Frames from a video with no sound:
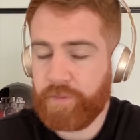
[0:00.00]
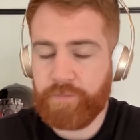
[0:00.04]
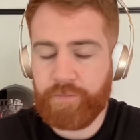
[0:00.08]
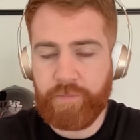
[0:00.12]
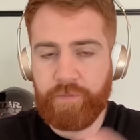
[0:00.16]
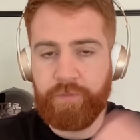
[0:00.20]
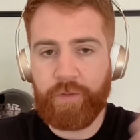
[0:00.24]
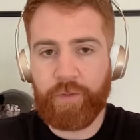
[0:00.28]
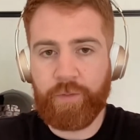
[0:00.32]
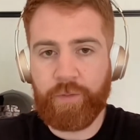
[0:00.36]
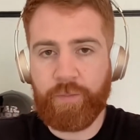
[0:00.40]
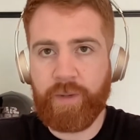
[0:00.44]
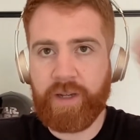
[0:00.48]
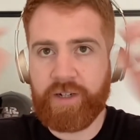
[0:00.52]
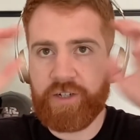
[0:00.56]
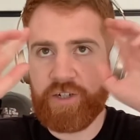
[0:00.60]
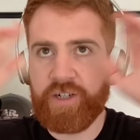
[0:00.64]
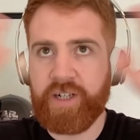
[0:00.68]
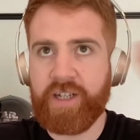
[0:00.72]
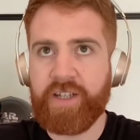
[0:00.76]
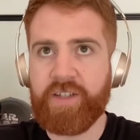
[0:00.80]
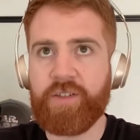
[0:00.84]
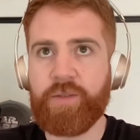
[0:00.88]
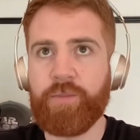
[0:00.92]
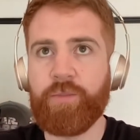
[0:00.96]
if you imagine
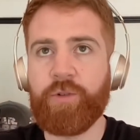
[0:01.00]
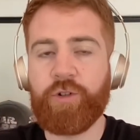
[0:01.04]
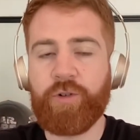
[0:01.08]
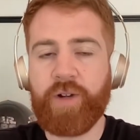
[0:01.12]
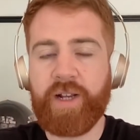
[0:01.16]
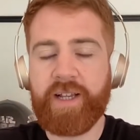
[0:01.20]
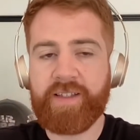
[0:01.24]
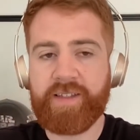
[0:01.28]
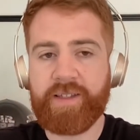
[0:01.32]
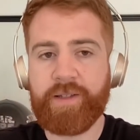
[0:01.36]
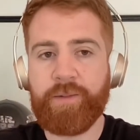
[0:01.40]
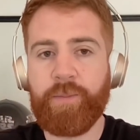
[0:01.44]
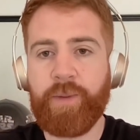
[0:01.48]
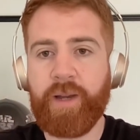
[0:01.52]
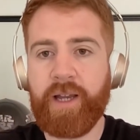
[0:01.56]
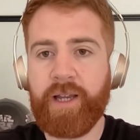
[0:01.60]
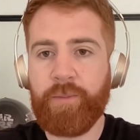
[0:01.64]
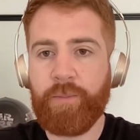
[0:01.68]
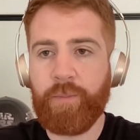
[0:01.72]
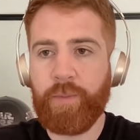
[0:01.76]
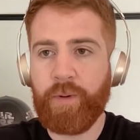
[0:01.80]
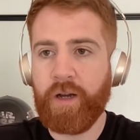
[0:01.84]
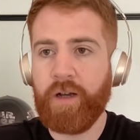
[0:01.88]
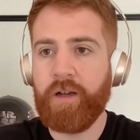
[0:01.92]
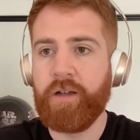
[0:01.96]
it as some tracing
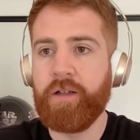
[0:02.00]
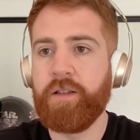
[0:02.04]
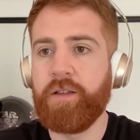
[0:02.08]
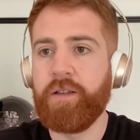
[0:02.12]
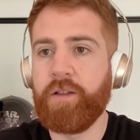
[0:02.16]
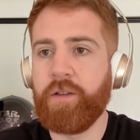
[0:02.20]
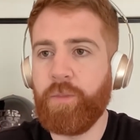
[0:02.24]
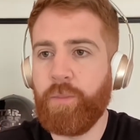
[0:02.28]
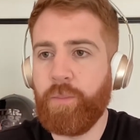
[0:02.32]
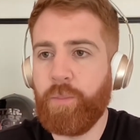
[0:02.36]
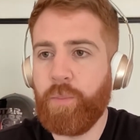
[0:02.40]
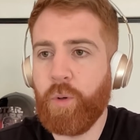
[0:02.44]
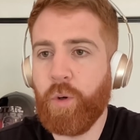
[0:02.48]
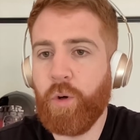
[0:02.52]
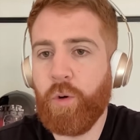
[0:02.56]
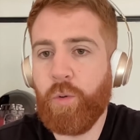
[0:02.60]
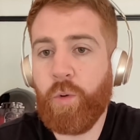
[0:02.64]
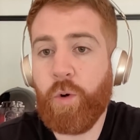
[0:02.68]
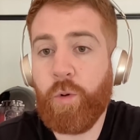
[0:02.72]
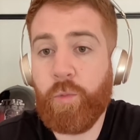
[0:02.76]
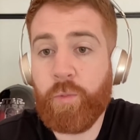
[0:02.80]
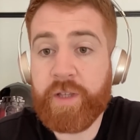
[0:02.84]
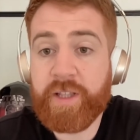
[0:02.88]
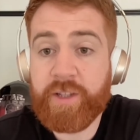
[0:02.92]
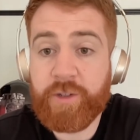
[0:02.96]
paper, put
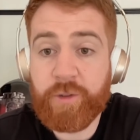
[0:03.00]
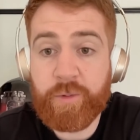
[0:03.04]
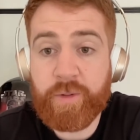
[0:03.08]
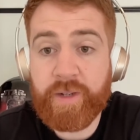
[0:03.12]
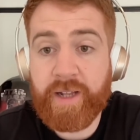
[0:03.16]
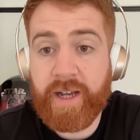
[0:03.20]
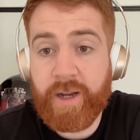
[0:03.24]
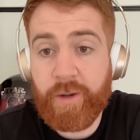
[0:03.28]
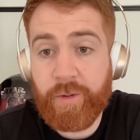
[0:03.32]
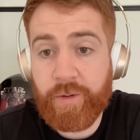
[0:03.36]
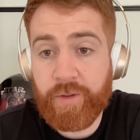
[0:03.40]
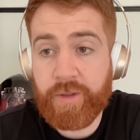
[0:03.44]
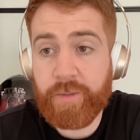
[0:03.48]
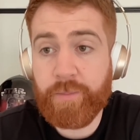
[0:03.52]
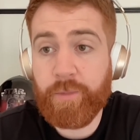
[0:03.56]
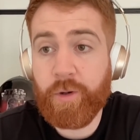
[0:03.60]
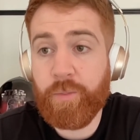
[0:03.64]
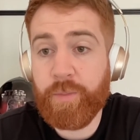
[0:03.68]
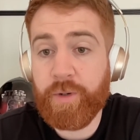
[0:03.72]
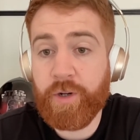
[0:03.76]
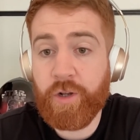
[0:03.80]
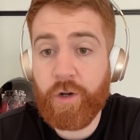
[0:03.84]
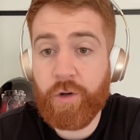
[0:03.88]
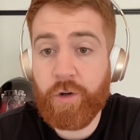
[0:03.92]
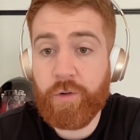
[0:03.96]
what we do now at the
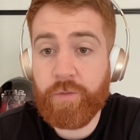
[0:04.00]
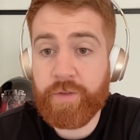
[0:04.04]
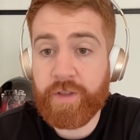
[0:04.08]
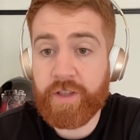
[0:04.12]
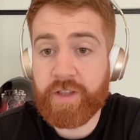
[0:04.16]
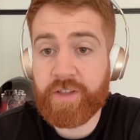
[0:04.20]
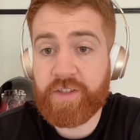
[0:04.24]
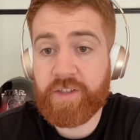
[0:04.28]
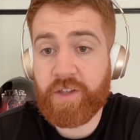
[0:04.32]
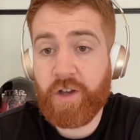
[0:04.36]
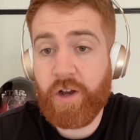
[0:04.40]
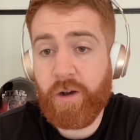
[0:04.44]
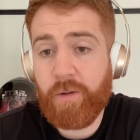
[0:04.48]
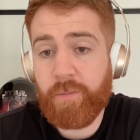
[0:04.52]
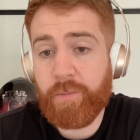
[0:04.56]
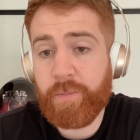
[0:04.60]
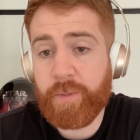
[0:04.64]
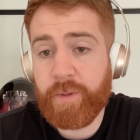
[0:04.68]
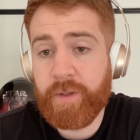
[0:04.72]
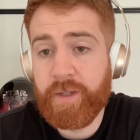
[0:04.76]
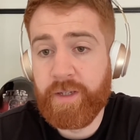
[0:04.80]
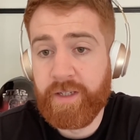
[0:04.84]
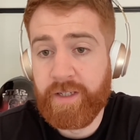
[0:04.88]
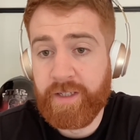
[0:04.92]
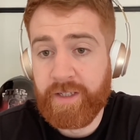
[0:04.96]
moment over the top
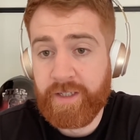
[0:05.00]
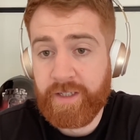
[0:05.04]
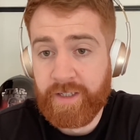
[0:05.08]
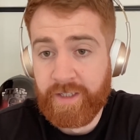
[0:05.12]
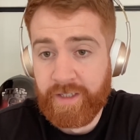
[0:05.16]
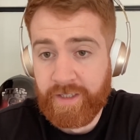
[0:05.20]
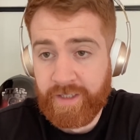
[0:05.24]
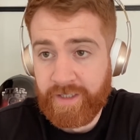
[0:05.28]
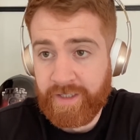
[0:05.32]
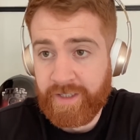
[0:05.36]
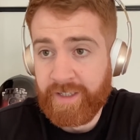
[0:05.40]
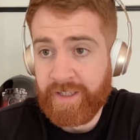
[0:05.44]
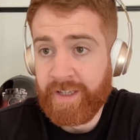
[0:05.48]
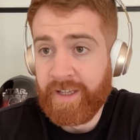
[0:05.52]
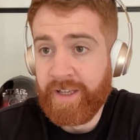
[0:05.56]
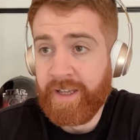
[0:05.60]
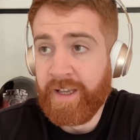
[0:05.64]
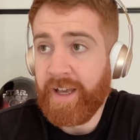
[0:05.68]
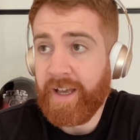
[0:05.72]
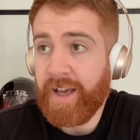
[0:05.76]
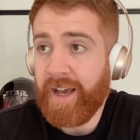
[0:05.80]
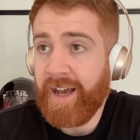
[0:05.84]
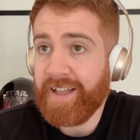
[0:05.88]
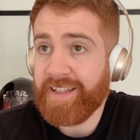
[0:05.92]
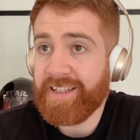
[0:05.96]

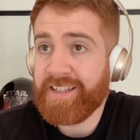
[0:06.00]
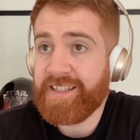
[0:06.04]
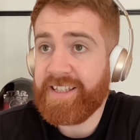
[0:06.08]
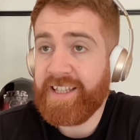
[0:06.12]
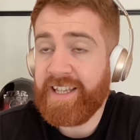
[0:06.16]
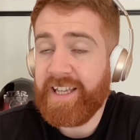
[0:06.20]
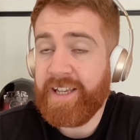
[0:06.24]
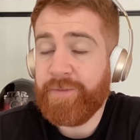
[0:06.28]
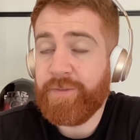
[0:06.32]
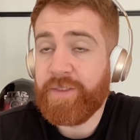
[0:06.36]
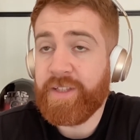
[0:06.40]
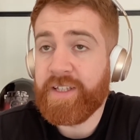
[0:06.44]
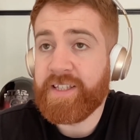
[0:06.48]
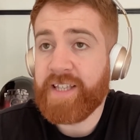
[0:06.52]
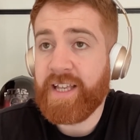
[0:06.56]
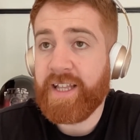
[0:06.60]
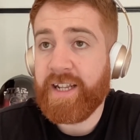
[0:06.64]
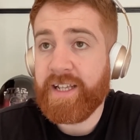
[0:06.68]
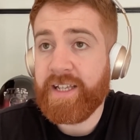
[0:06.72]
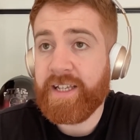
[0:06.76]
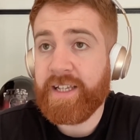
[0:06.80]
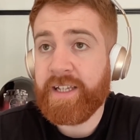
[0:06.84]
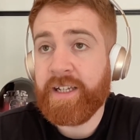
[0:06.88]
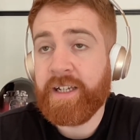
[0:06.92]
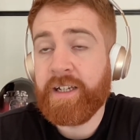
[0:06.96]
and see if there's
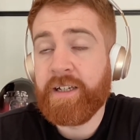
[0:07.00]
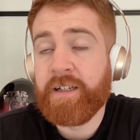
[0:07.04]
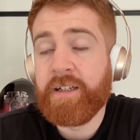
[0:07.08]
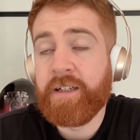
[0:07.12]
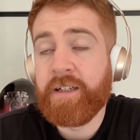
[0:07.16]
any